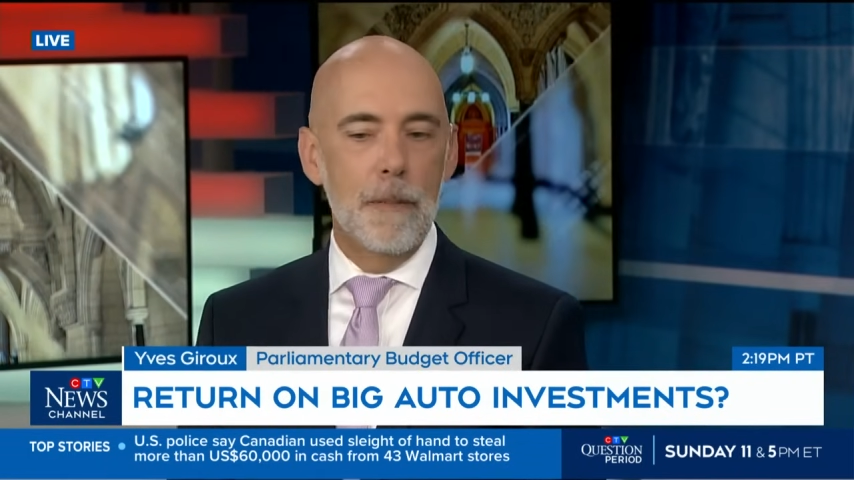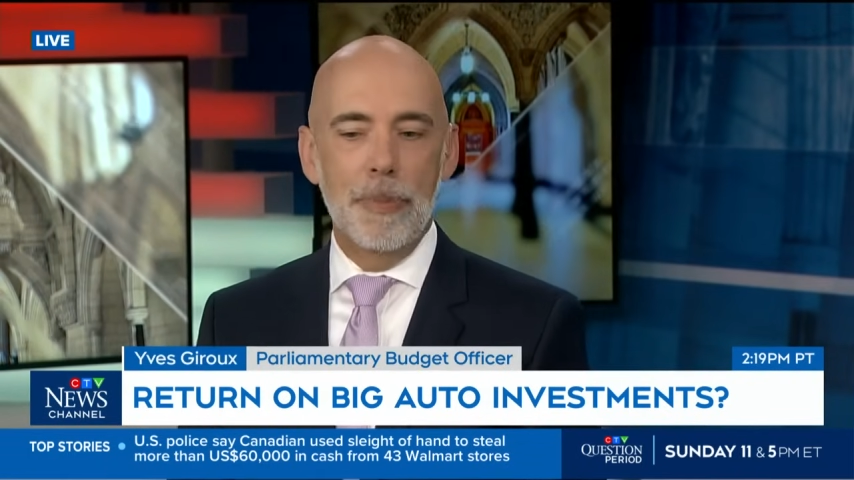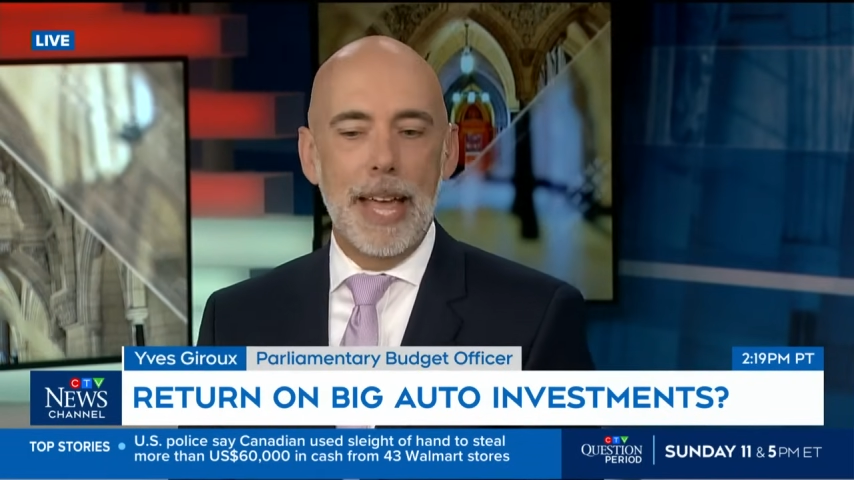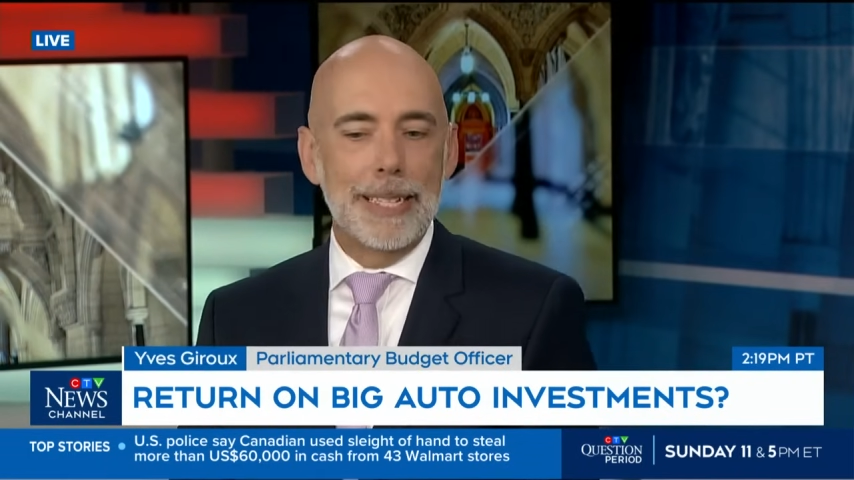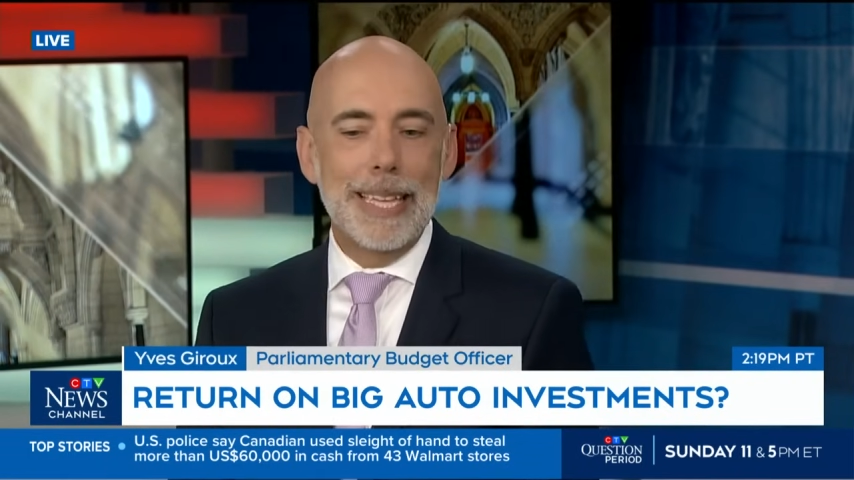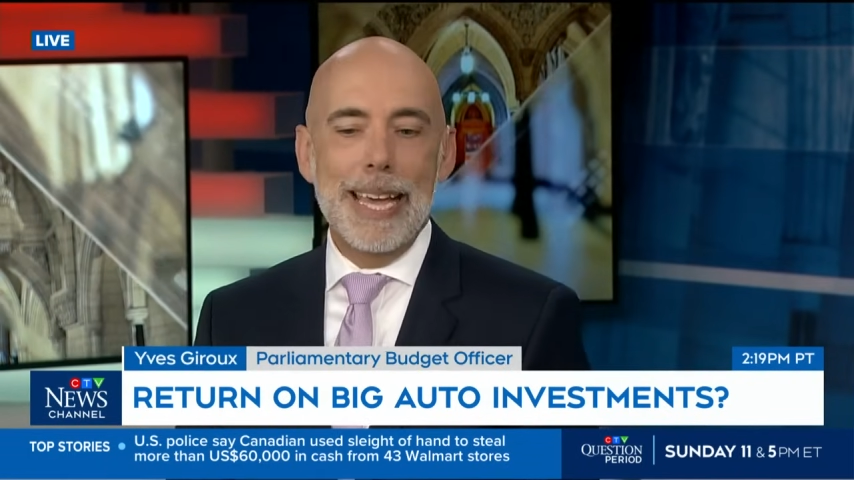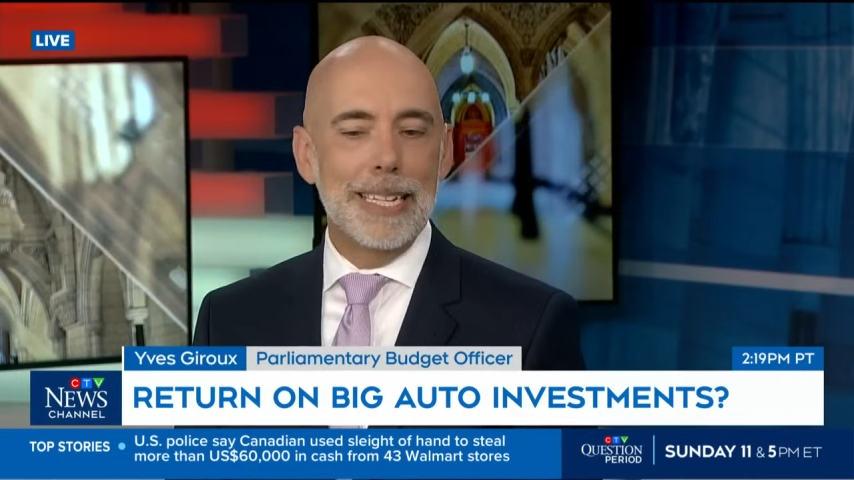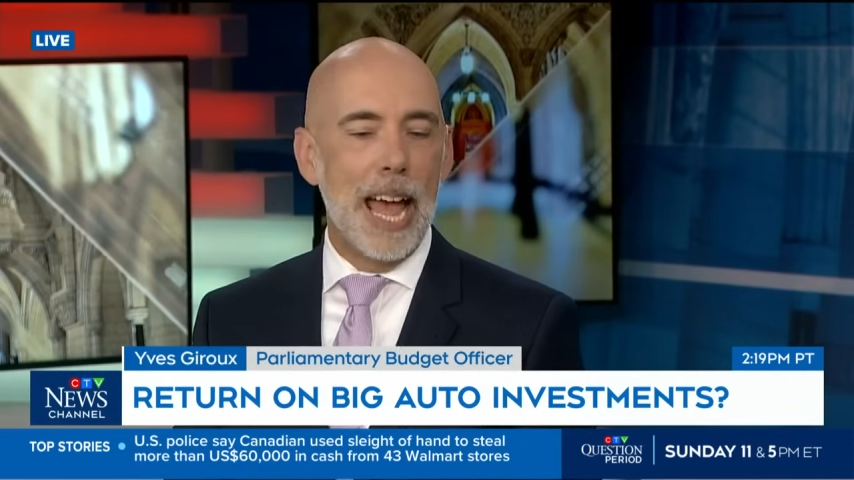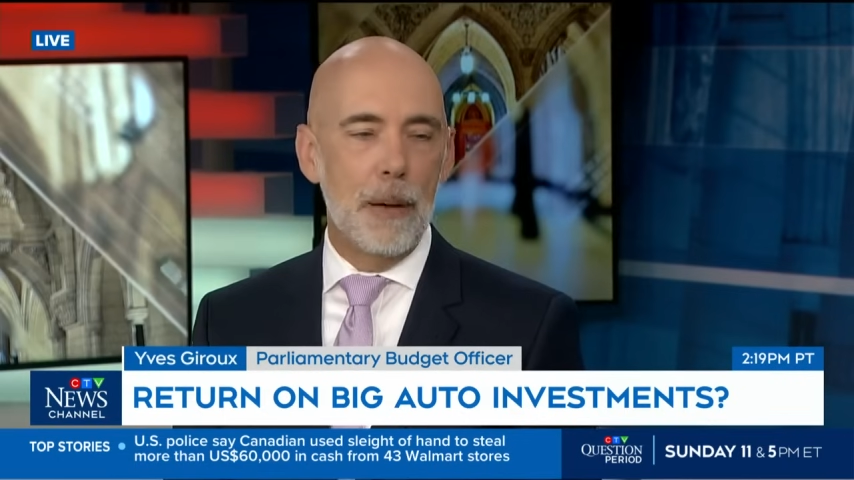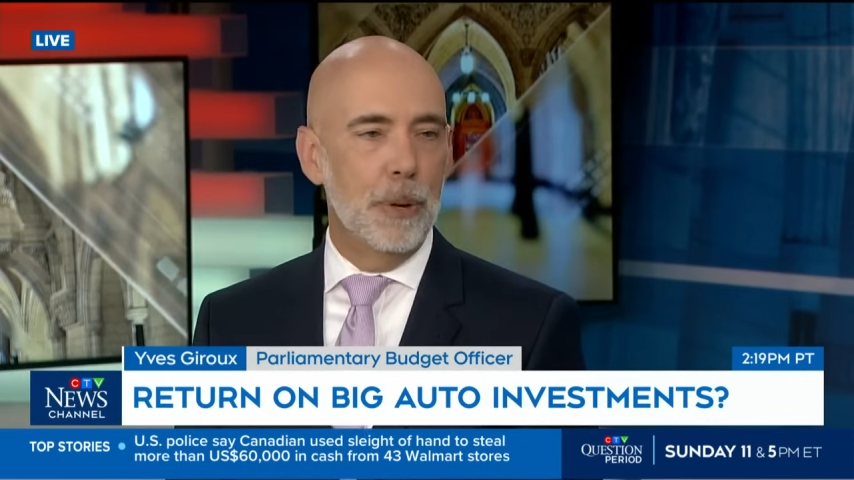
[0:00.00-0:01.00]
that can't
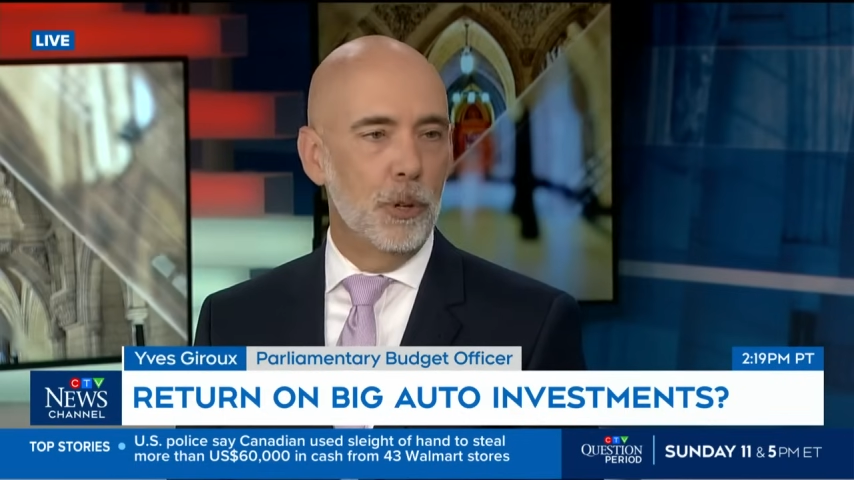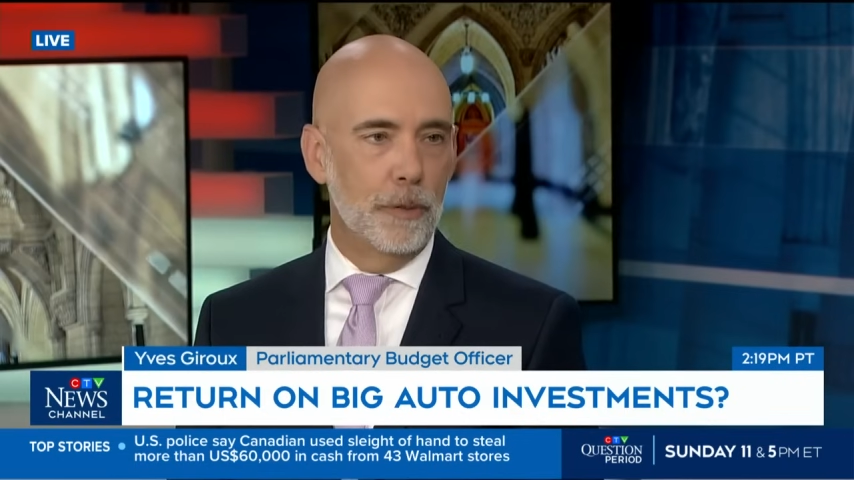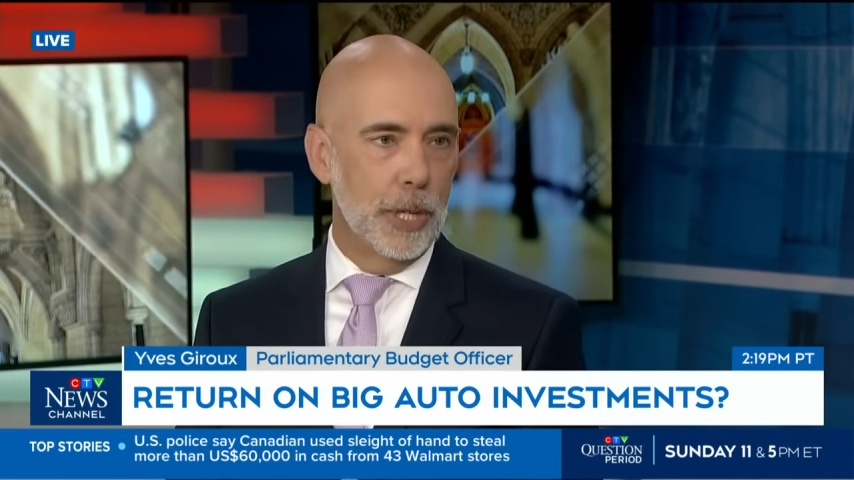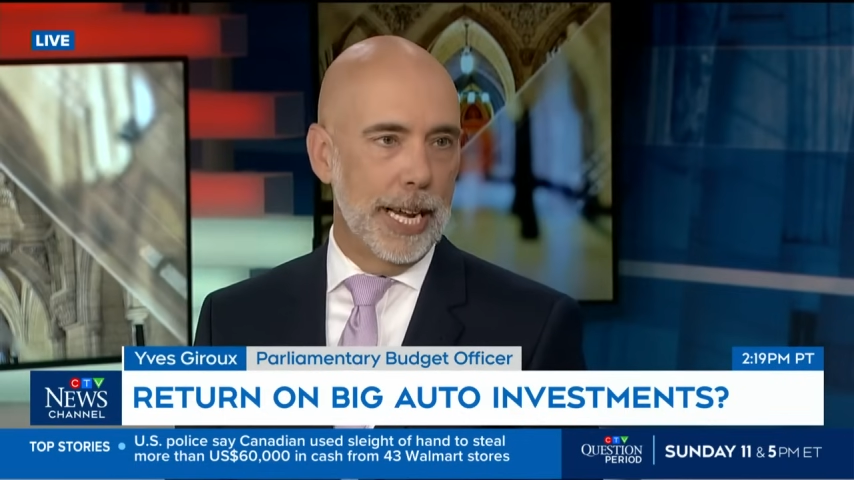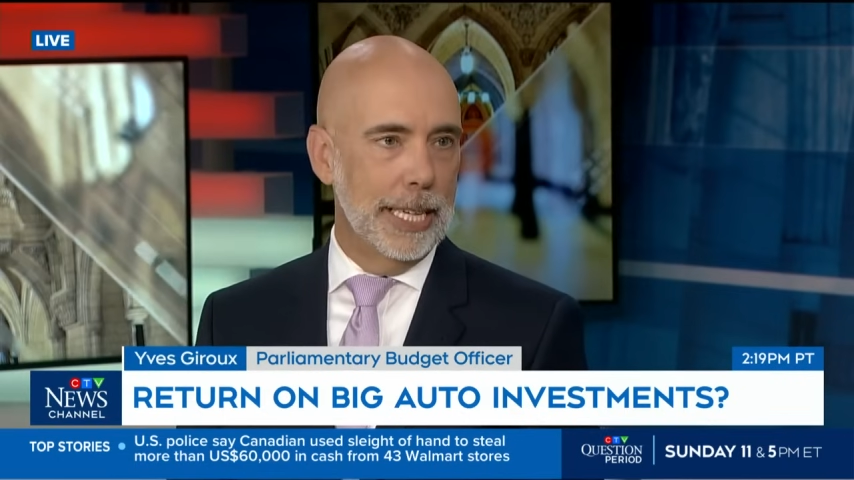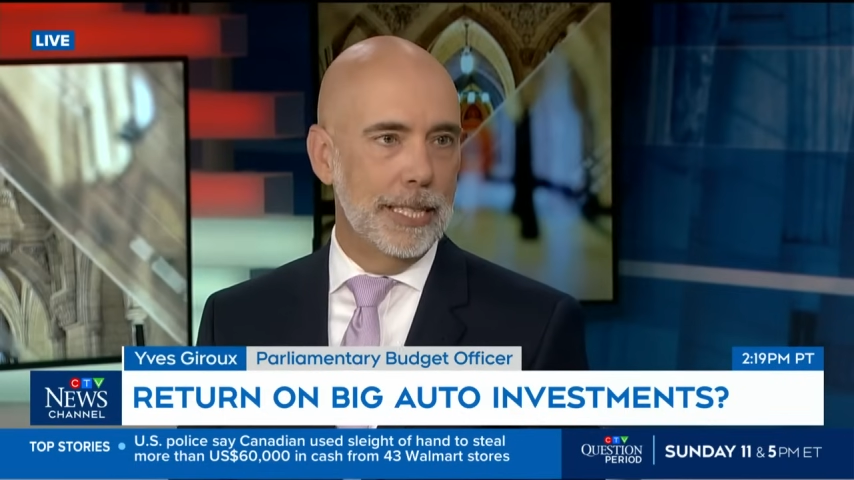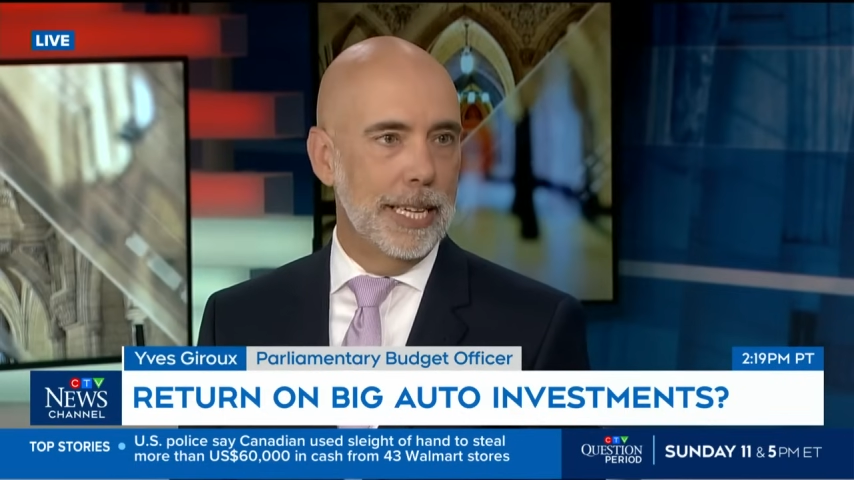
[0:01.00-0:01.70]
happen overnight.